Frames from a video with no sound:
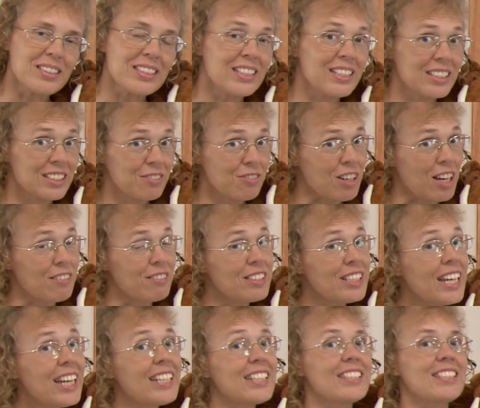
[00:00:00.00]
It's 5
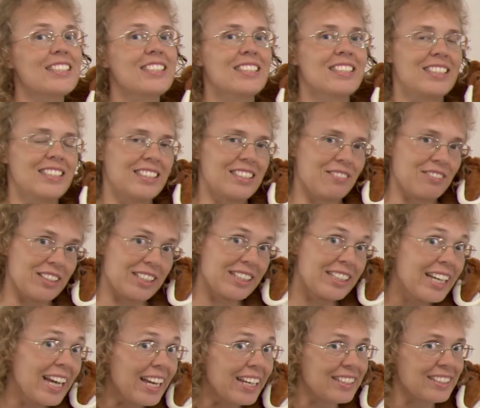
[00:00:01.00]
tens and 7
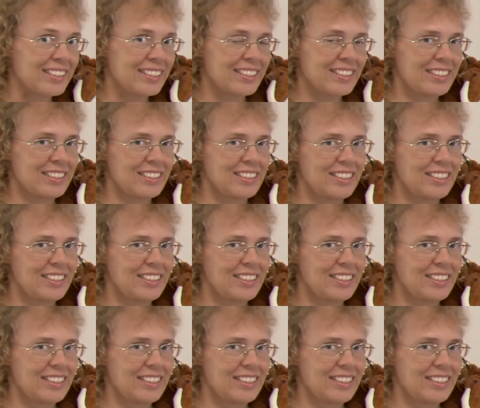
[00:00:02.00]
tens.